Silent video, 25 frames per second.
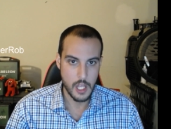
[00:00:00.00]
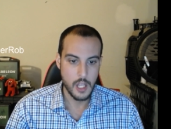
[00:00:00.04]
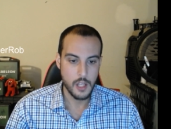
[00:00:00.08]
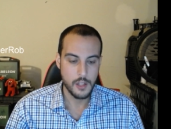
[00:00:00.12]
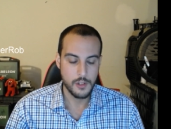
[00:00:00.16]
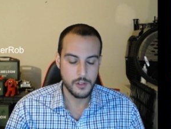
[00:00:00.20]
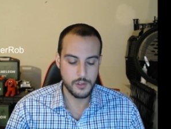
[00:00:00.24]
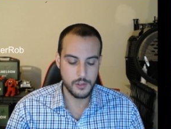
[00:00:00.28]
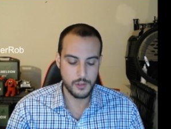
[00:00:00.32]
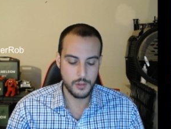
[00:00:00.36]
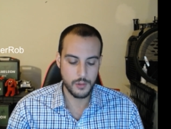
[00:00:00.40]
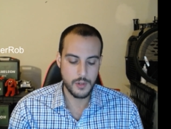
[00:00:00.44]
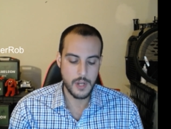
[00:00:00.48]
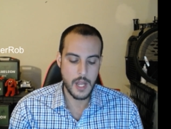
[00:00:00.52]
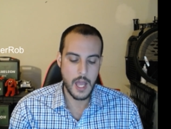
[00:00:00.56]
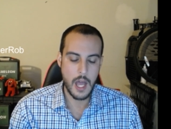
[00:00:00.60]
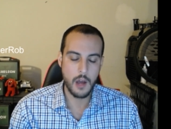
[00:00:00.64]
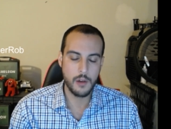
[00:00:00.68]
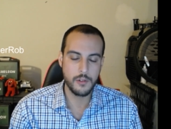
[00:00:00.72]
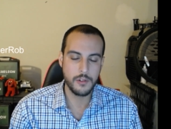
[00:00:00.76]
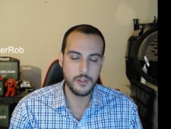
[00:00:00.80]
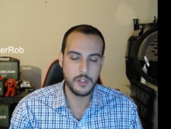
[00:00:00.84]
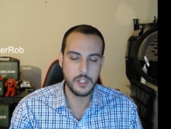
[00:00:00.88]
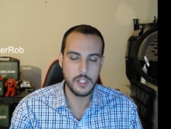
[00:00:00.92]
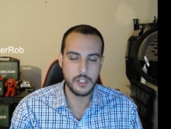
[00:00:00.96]
So now
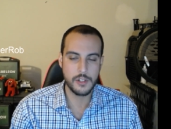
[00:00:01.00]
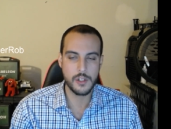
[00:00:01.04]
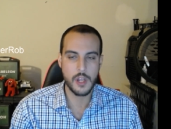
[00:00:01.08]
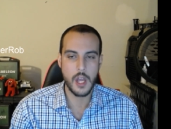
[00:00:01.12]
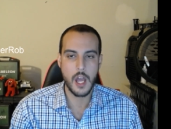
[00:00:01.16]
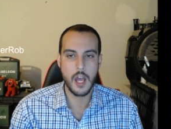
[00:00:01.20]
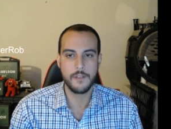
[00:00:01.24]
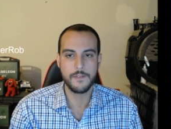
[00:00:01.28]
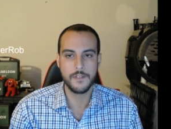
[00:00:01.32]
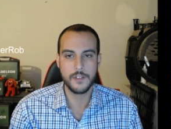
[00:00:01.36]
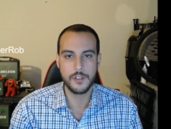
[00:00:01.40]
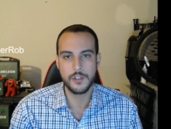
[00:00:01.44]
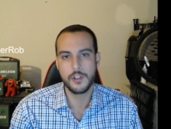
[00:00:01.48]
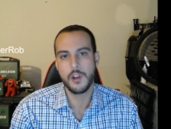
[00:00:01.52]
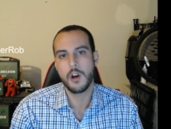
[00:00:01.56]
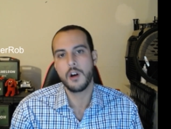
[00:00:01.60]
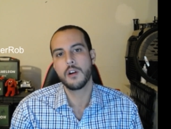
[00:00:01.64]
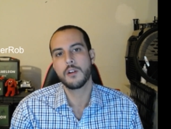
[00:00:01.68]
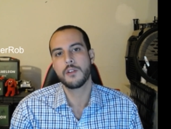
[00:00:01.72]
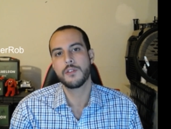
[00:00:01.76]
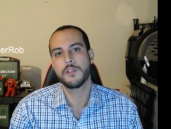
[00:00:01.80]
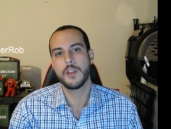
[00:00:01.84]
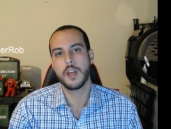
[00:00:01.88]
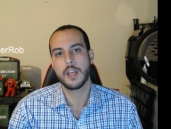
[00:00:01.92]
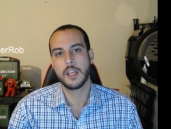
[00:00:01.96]
you need to have a
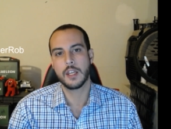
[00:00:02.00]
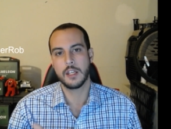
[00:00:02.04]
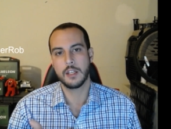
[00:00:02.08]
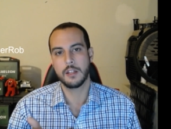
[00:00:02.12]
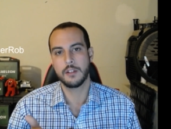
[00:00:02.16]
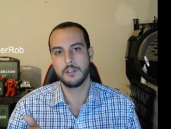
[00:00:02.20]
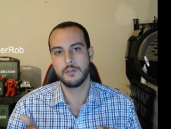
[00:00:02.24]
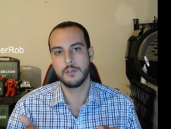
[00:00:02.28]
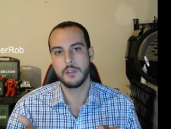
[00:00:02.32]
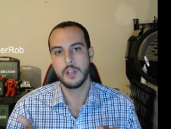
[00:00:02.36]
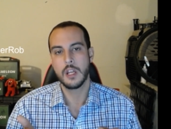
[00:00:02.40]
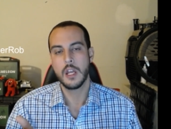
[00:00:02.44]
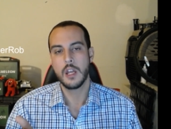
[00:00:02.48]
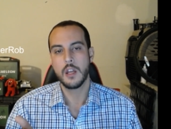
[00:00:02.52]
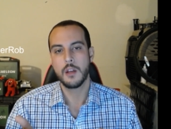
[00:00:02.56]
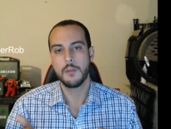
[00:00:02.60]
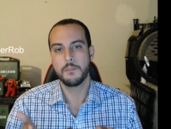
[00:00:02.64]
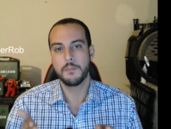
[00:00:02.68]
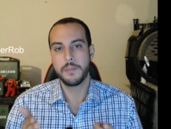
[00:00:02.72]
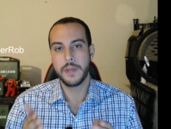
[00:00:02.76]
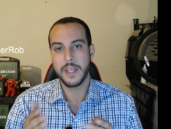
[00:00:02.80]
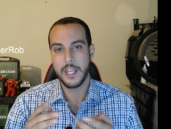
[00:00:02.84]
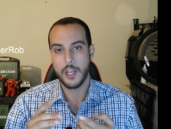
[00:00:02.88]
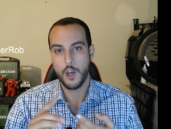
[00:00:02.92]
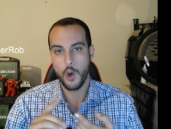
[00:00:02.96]
dog that can
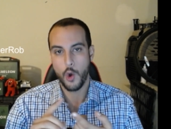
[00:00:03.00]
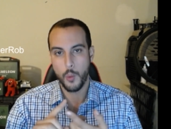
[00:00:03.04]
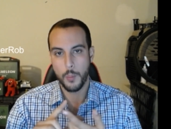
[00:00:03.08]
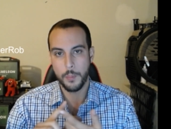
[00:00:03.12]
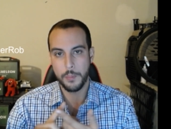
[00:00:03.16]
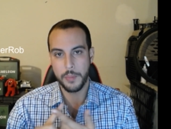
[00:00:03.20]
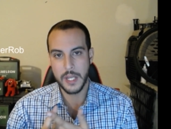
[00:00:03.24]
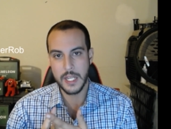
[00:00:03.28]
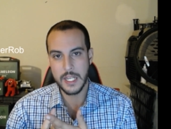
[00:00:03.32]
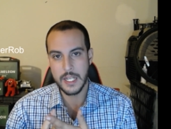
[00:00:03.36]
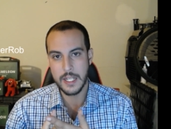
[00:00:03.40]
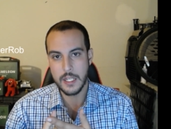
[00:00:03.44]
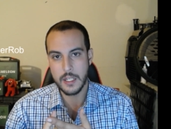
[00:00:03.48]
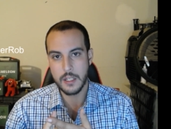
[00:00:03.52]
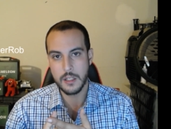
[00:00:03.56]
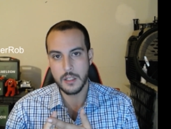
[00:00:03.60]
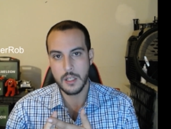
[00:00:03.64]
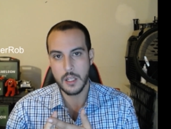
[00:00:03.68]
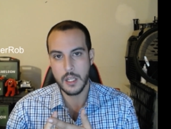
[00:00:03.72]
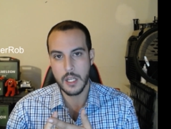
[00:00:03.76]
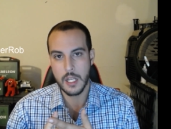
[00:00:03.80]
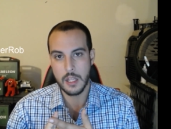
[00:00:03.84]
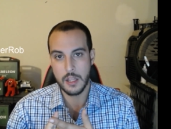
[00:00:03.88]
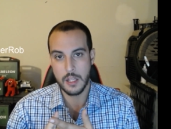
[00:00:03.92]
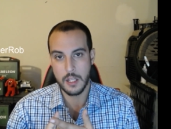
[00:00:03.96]
be obedient
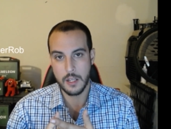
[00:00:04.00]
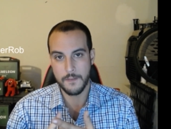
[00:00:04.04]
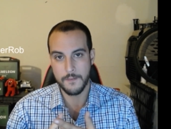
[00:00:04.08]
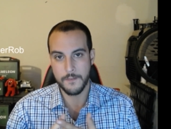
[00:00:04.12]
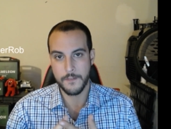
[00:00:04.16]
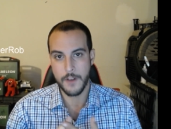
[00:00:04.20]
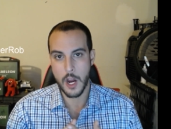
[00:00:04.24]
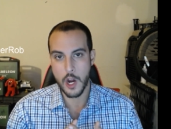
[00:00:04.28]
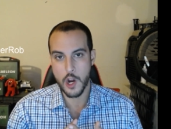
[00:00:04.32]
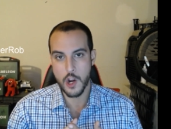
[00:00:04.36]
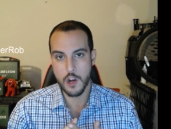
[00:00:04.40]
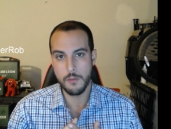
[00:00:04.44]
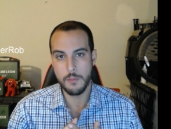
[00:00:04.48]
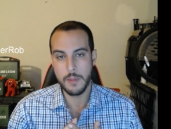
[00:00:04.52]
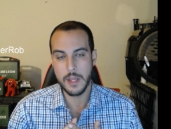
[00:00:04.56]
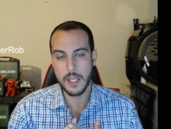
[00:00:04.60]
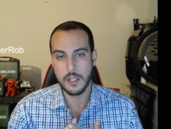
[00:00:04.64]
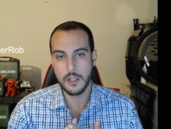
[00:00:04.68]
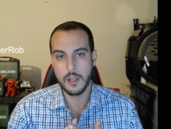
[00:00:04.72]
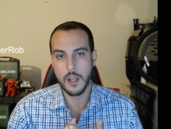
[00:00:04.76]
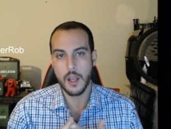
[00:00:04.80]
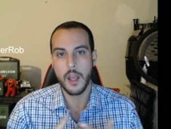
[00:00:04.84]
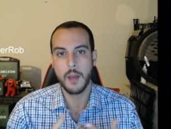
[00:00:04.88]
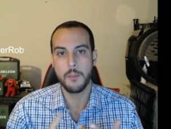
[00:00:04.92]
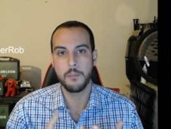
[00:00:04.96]
in the environment
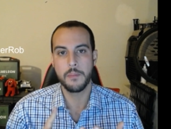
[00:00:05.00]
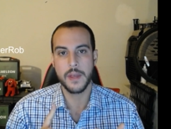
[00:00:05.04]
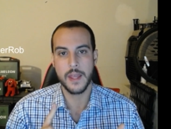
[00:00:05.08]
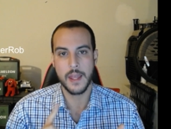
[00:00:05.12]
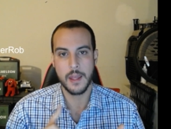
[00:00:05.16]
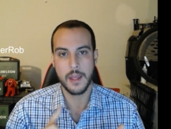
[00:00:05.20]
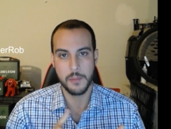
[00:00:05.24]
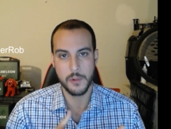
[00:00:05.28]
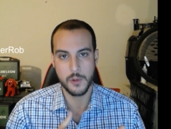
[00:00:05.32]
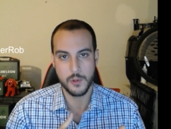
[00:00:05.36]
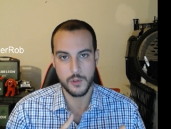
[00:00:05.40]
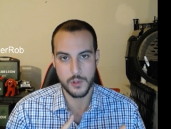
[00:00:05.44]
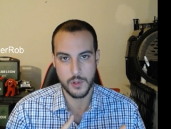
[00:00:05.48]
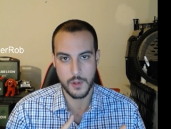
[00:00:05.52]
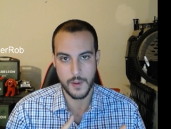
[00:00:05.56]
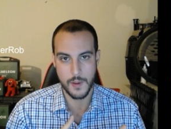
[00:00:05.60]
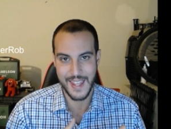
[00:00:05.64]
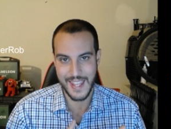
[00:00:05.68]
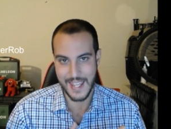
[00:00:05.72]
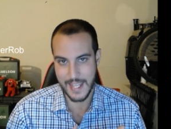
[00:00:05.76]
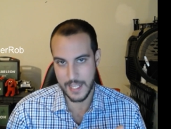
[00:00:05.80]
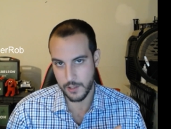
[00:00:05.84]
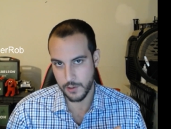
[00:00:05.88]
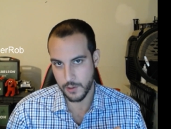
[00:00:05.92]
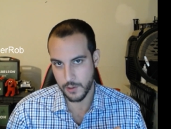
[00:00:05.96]
and be able to
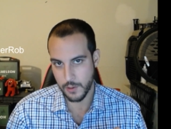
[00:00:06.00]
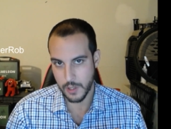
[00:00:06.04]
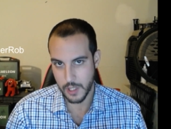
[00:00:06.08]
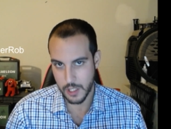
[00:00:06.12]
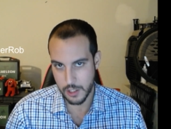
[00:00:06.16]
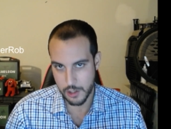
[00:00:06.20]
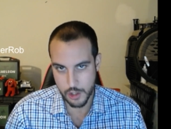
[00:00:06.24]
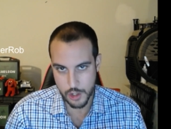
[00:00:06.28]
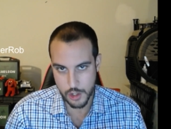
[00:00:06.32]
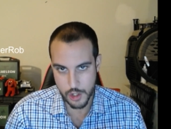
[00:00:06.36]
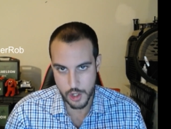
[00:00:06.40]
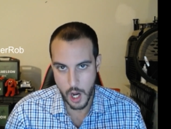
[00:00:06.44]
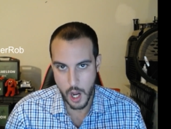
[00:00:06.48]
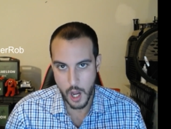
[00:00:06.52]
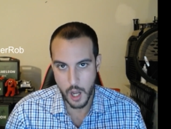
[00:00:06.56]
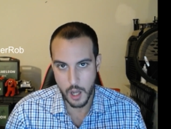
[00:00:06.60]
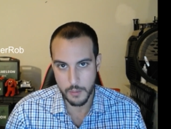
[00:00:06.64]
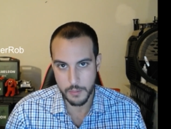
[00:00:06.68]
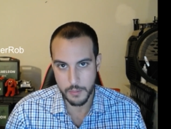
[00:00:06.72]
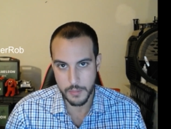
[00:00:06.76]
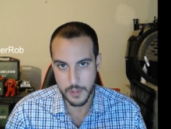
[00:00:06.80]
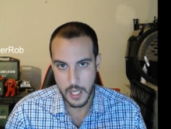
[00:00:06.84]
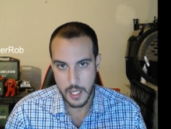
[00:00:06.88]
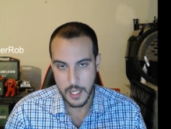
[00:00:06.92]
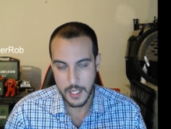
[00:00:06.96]
handle his job
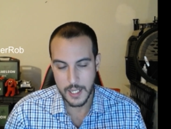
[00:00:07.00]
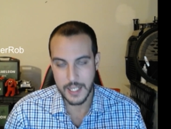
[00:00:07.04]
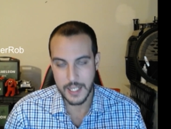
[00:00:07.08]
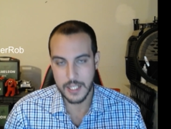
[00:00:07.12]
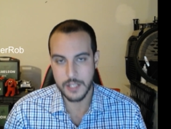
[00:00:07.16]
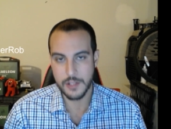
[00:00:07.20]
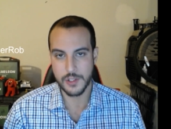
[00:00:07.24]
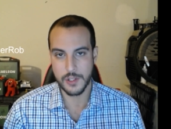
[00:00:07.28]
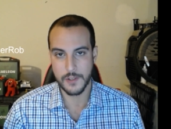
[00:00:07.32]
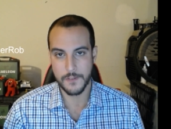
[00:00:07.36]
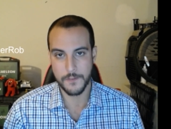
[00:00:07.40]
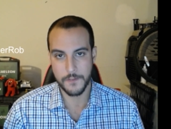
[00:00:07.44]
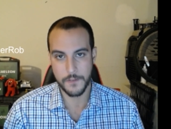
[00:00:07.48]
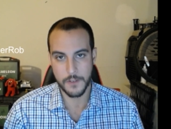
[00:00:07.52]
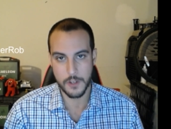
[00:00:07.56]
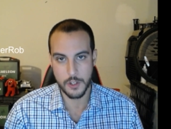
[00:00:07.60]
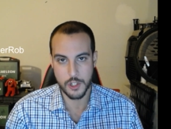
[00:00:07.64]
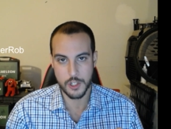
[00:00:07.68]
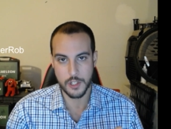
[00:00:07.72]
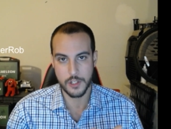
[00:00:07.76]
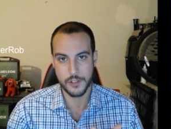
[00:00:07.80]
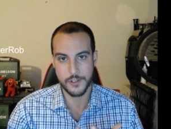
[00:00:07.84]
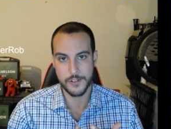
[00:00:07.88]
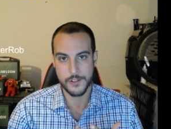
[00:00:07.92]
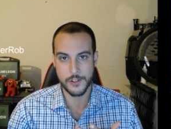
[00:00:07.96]
in
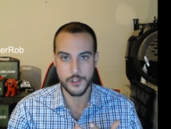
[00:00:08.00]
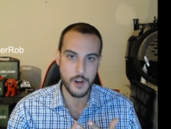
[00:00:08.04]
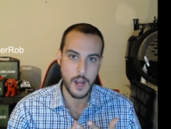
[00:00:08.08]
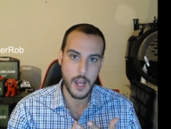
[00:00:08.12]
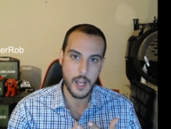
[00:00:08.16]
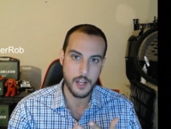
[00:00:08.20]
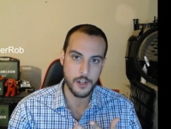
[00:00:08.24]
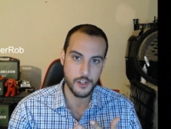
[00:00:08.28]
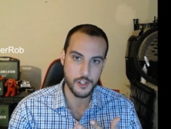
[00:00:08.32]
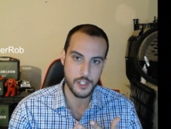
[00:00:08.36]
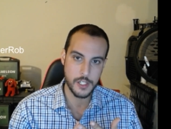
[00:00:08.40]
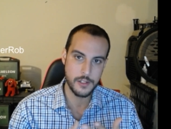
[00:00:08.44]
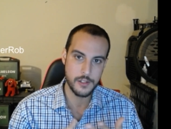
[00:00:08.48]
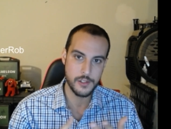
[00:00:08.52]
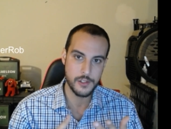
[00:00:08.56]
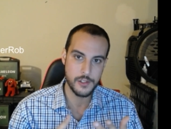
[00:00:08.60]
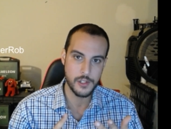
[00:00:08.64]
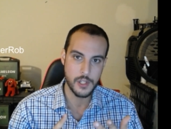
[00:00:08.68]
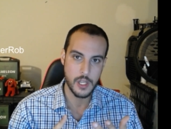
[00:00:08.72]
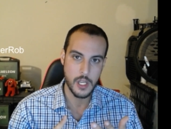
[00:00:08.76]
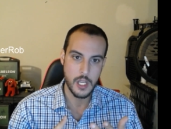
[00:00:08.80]
sufficient distractions.